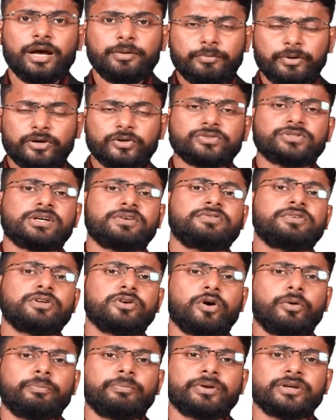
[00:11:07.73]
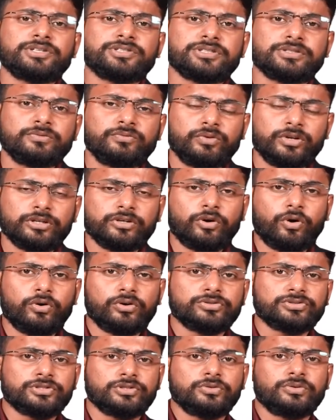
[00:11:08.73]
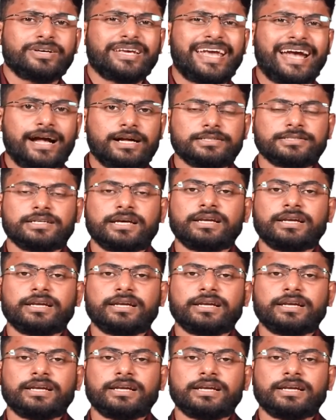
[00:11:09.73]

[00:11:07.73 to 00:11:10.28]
Because every operation will cost you gas,